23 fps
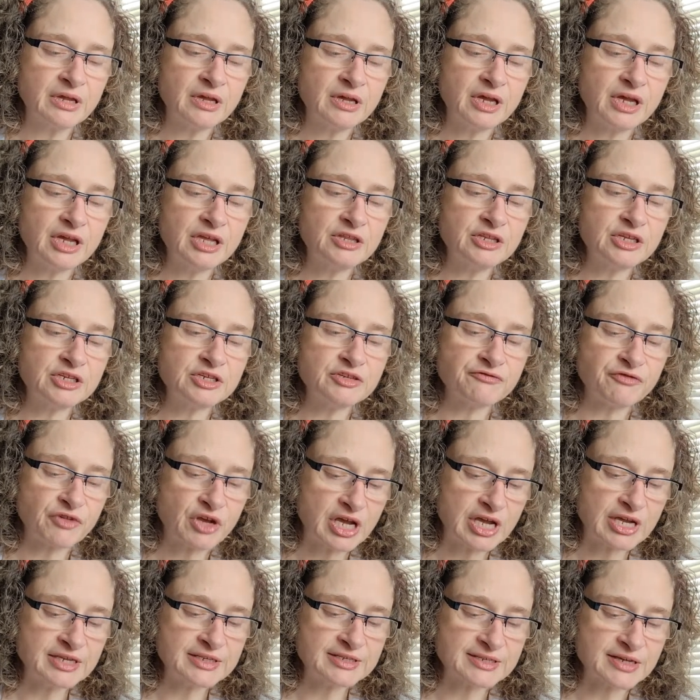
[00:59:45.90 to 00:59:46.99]
in the
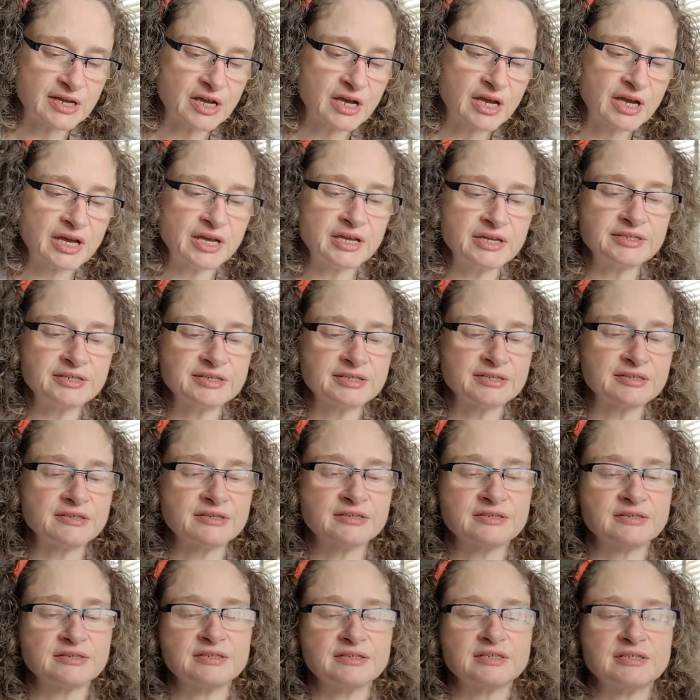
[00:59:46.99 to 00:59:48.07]
divine's eyes,
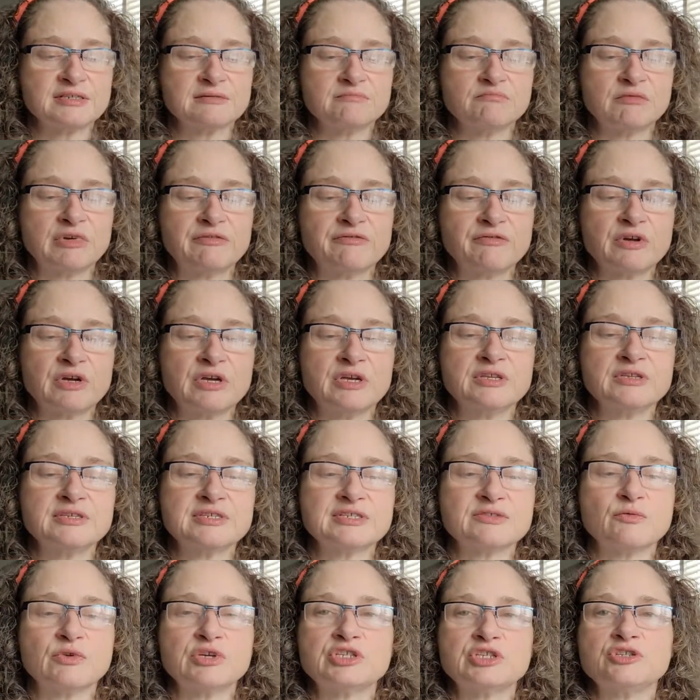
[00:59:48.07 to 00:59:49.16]
my
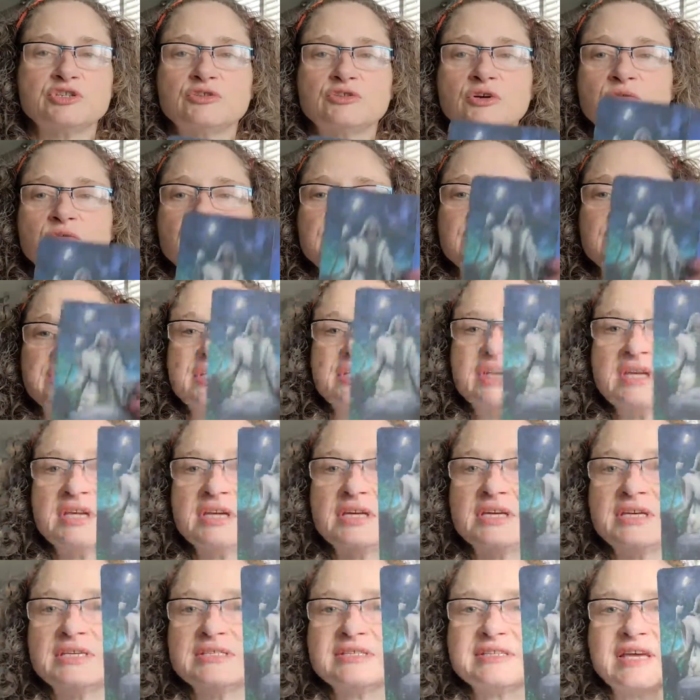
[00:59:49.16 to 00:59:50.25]
friends, what you don't see
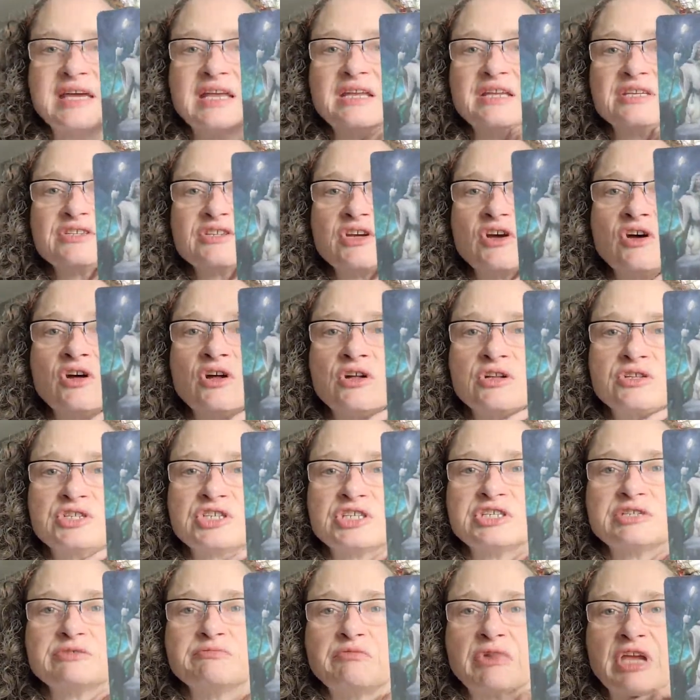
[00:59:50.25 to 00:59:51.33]
is that it's all
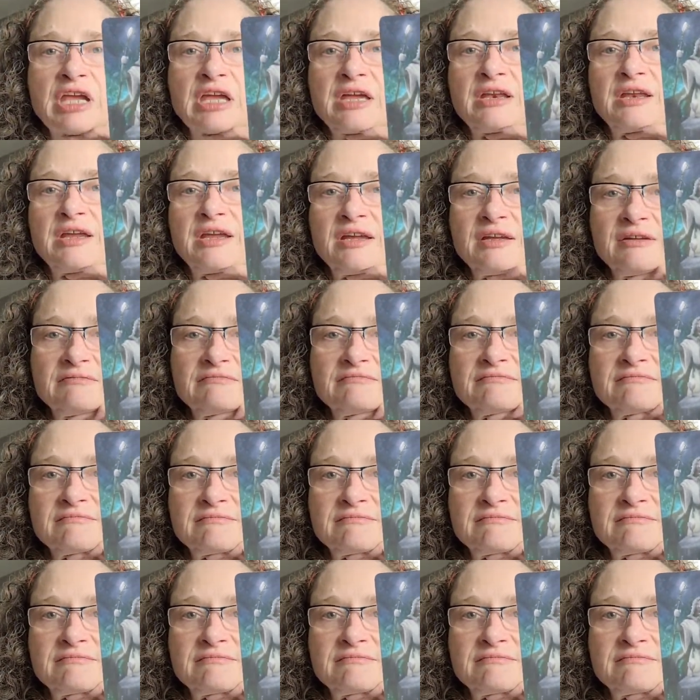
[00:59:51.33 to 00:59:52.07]
just beginning.